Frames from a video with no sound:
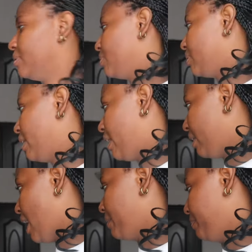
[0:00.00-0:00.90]
So yeah,
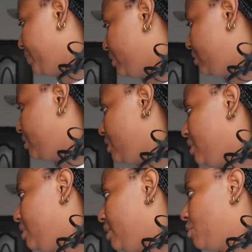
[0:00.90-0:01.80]
I picked
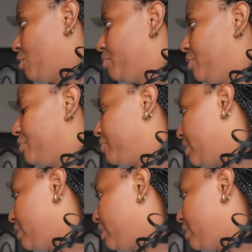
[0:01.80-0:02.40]
a couple of